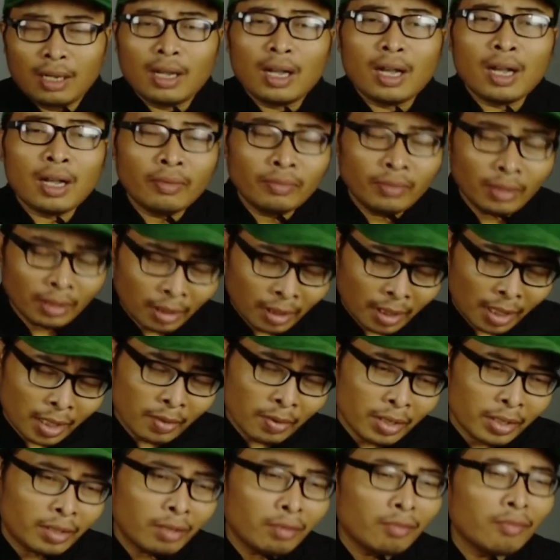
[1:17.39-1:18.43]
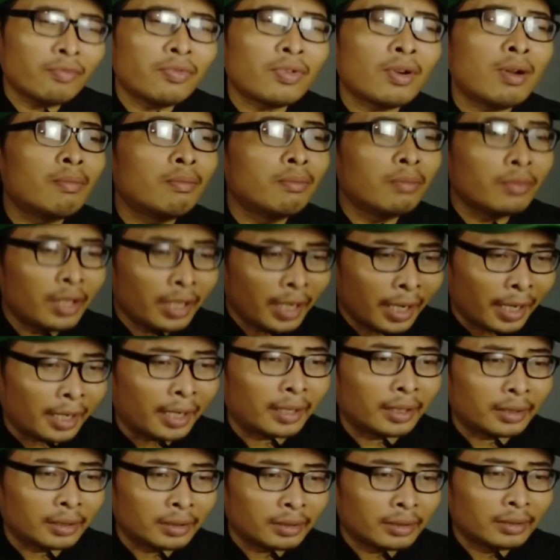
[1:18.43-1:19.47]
After graduating from there,